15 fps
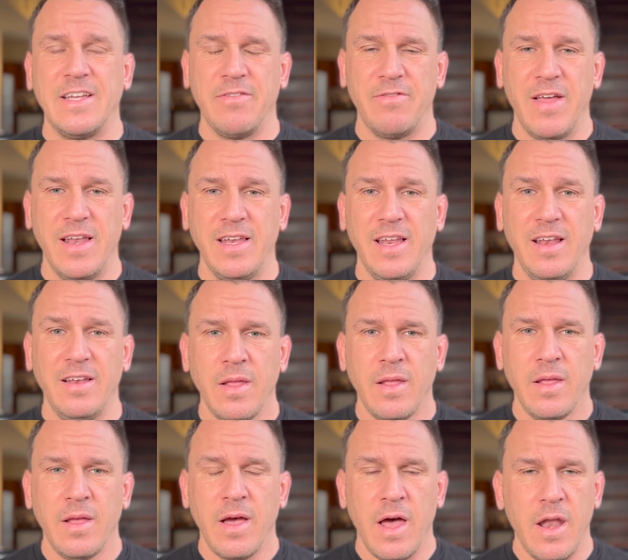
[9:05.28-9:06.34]
Vending,
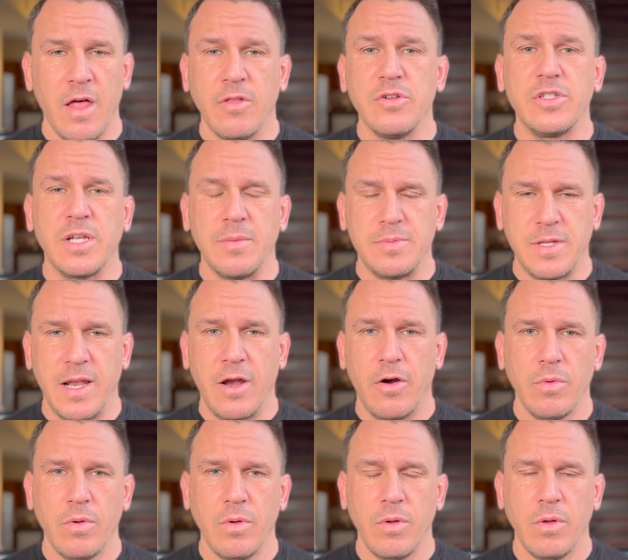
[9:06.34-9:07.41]
another
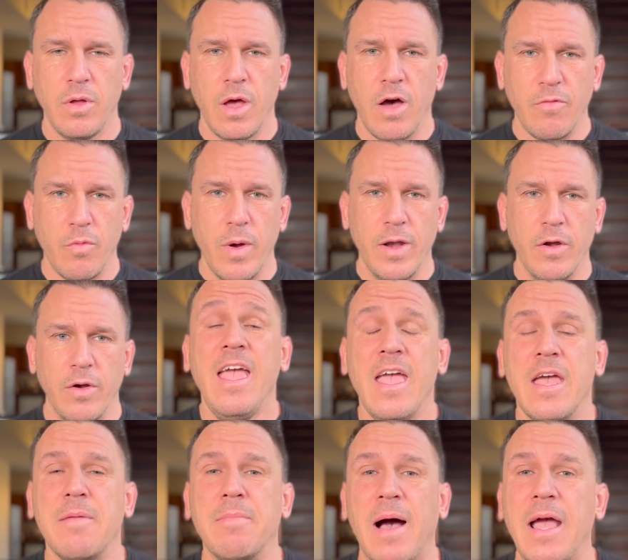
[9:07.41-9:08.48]
subsidiary of Wittern.
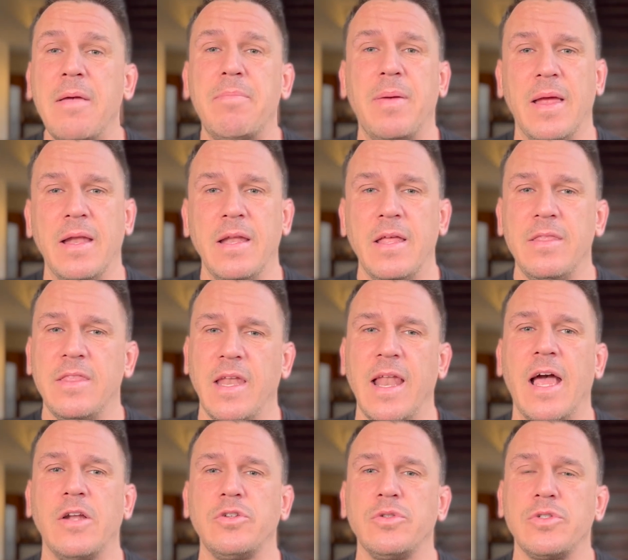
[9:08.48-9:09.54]
In my opinion, the
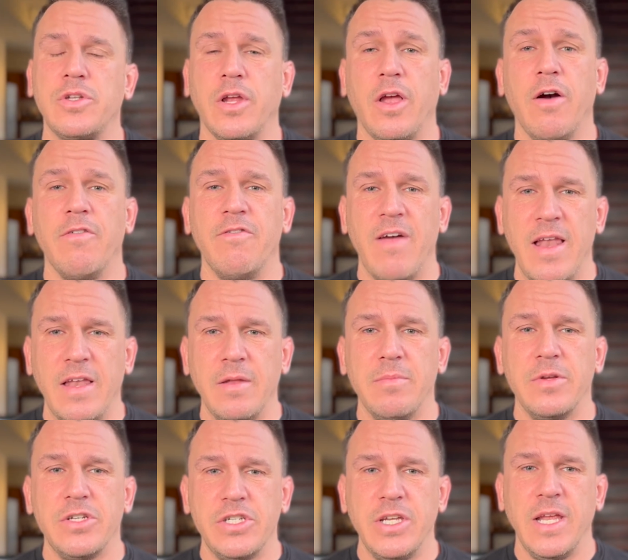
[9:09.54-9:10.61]
Naturals to Go vending
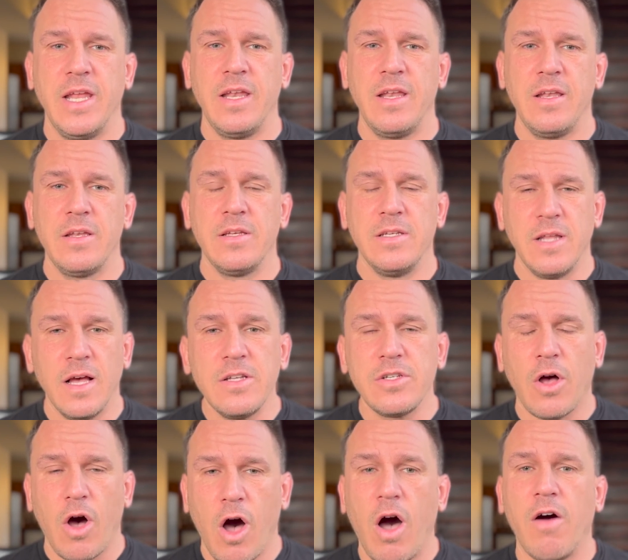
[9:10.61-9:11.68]
machine does
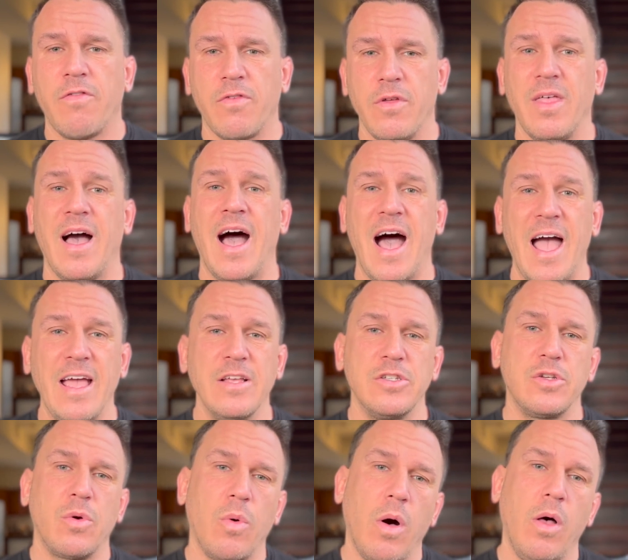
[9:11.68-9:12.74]
offer the
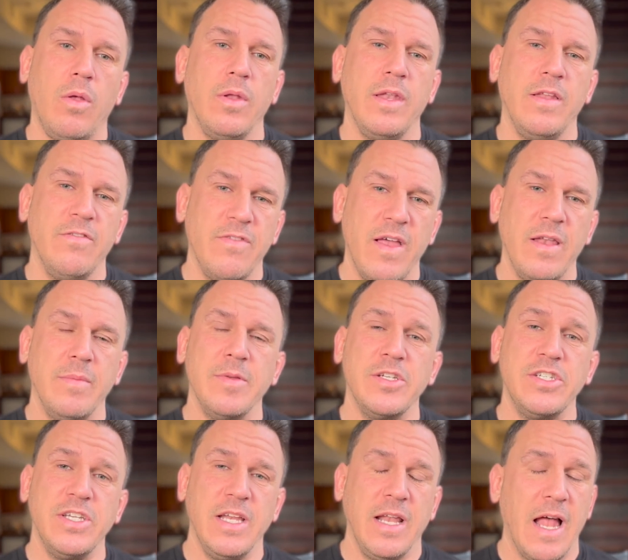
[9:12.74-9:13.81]
highest quality vending
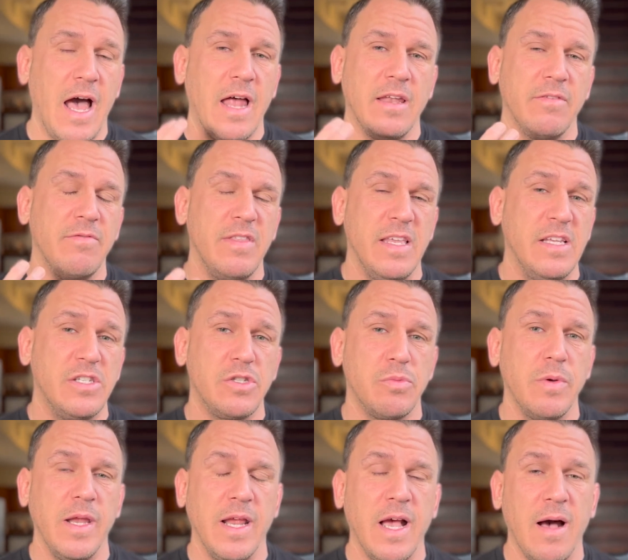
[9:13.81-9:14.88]
machine out of these
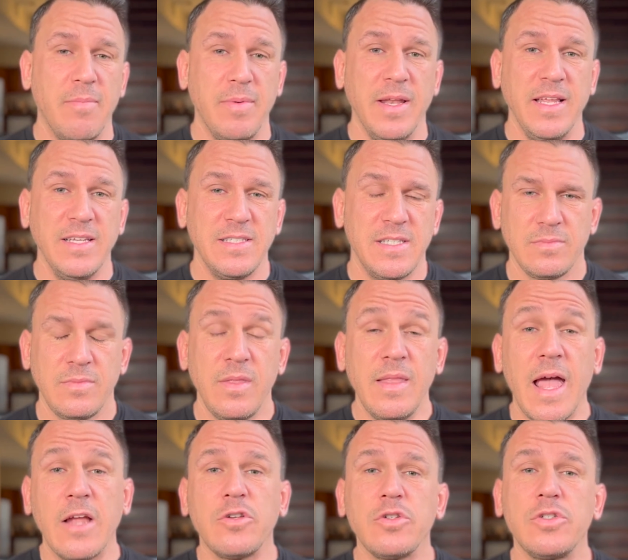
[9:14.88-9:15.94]
three companies.
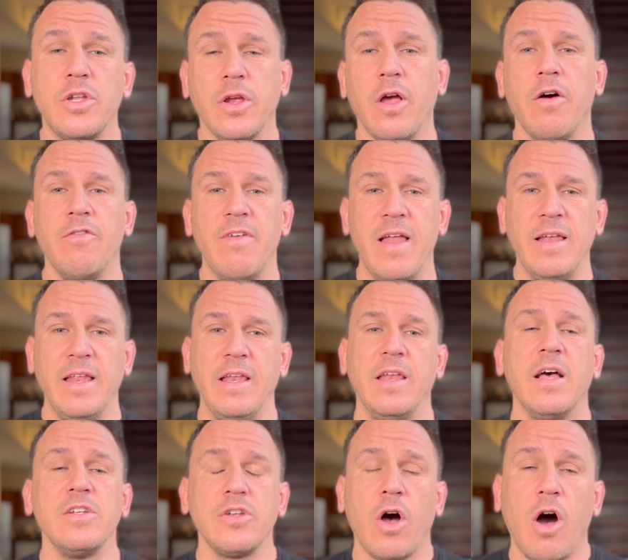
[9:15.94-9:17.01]
Natural to Go Vending
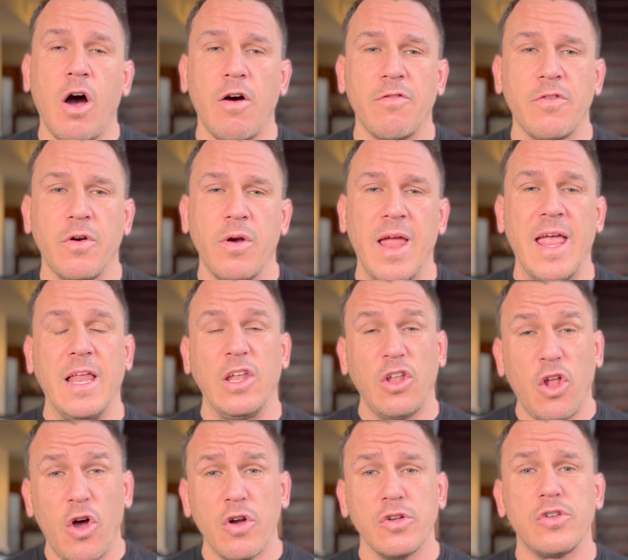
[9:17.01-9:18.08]
does offer a
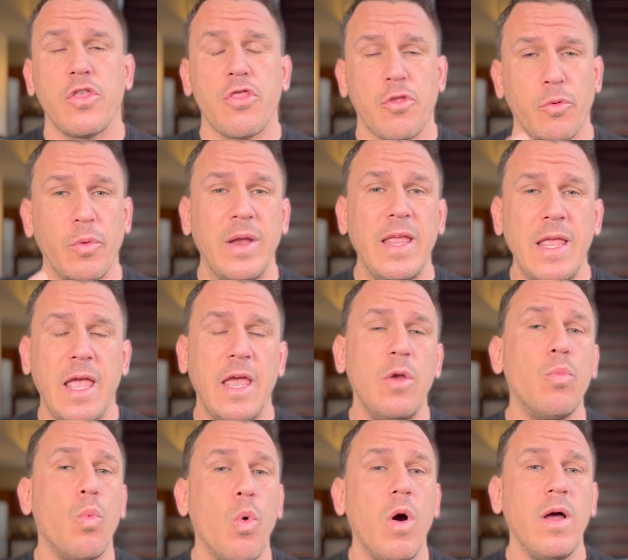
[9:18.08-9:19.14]
large three
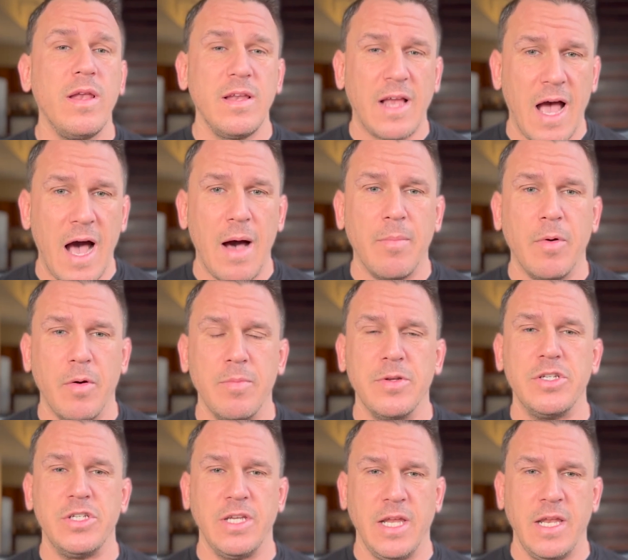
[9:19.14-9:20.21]
in one combo
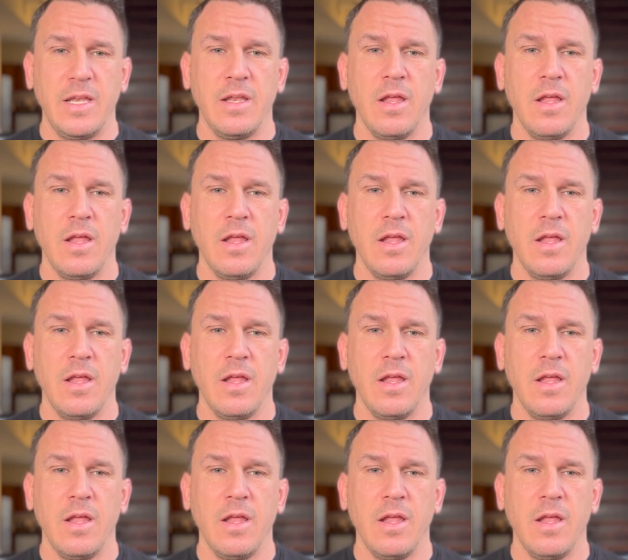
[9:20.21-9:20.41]
machine